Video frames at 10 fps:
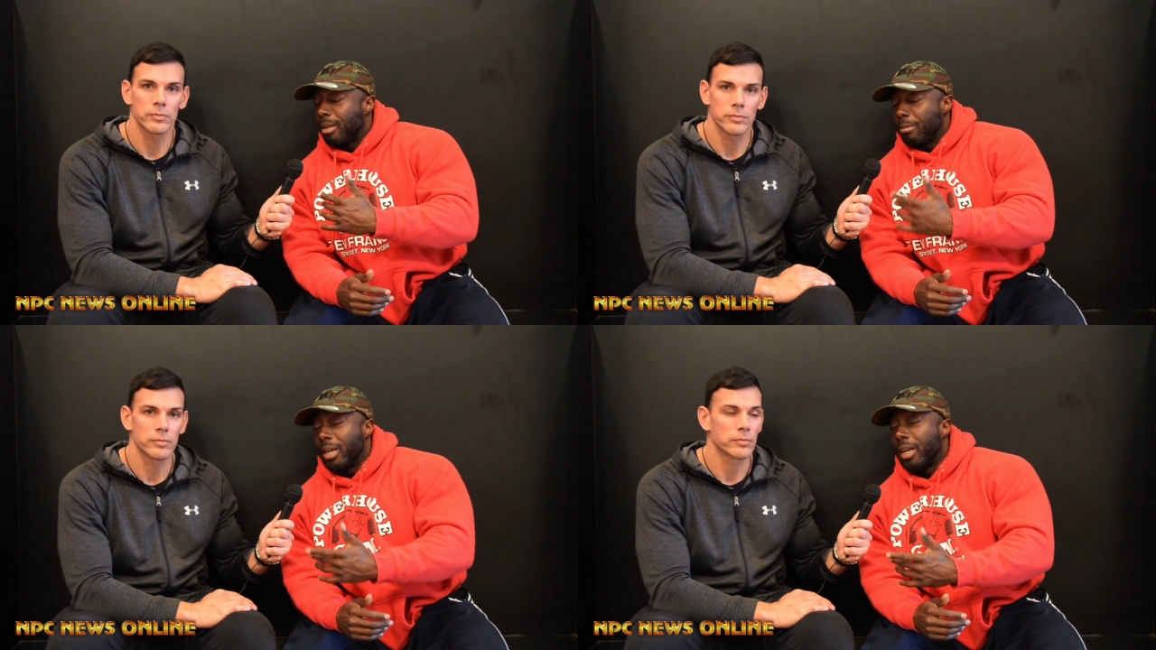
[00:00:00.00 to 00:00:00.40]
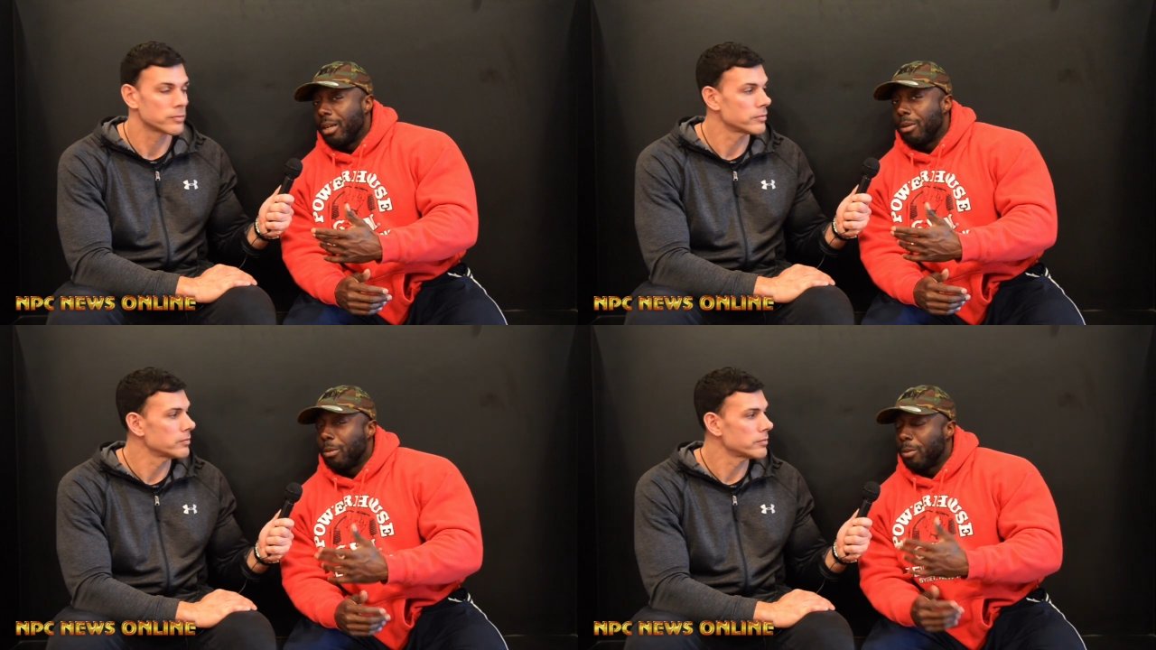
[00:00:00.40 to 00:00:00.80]

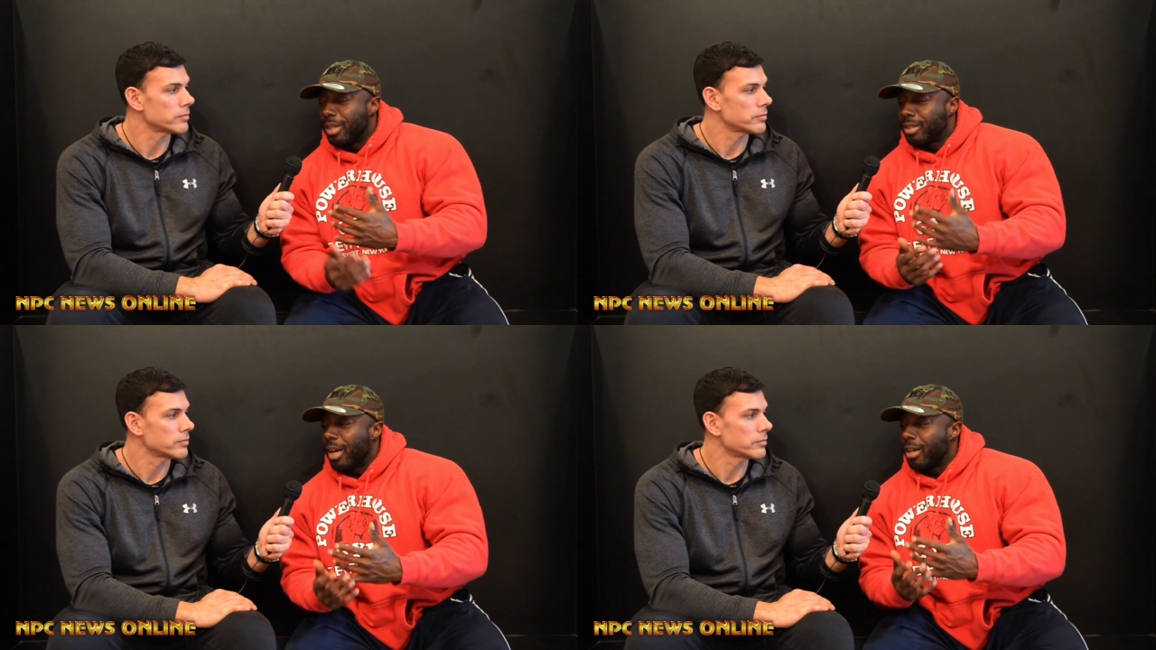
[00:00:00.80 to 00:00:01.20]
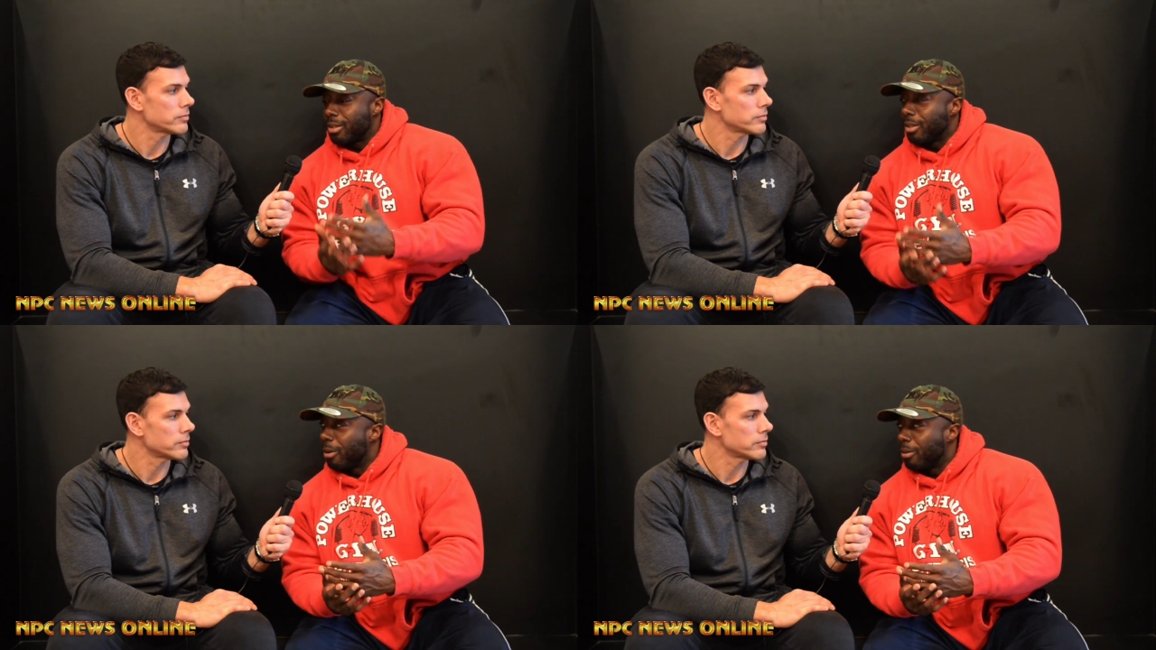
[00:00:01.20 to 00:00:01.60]
Speaker 1: made when we decided
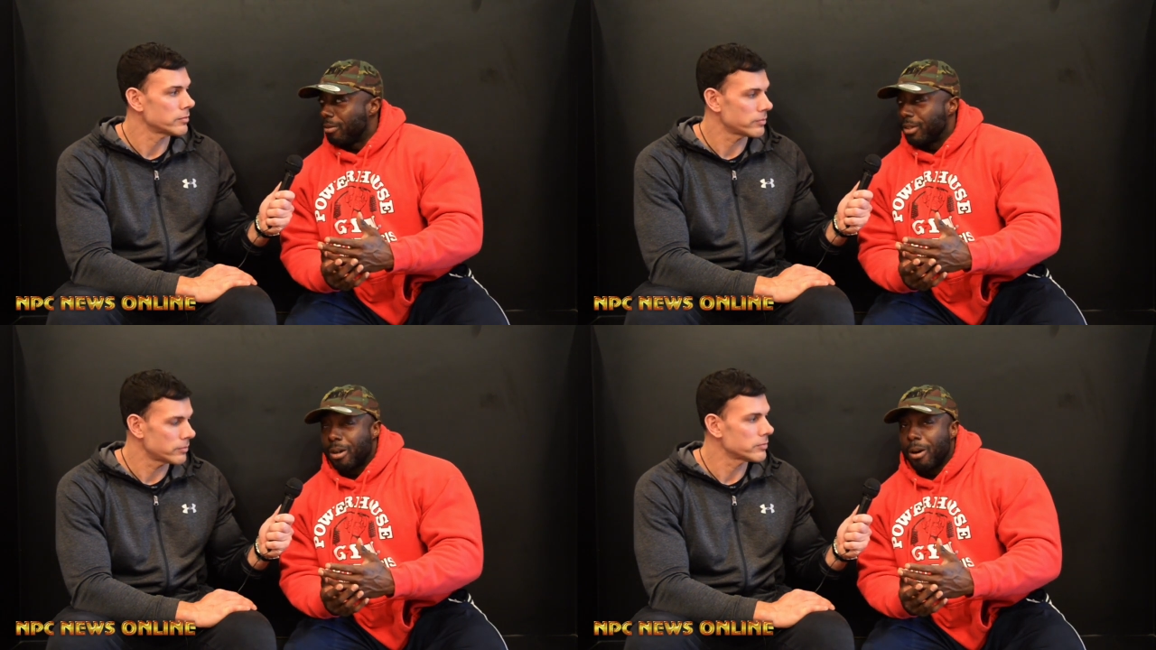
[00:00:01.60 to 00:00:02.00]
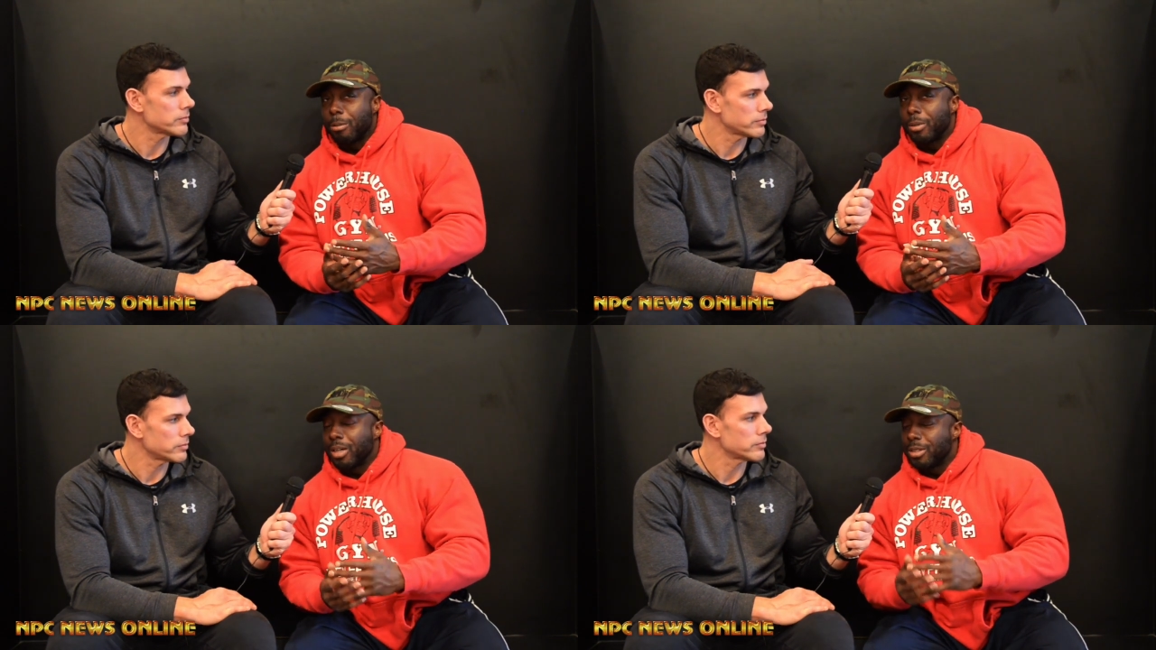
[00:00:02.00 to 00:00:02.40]
to go for the
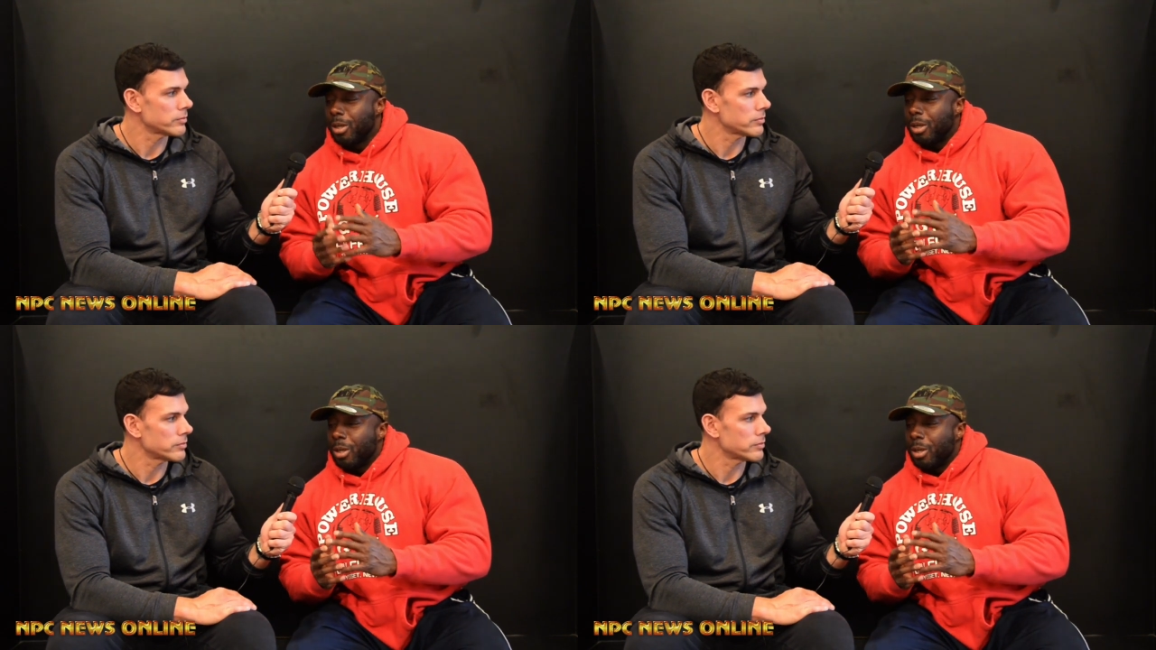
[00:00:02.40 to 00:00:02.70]
Arnold, because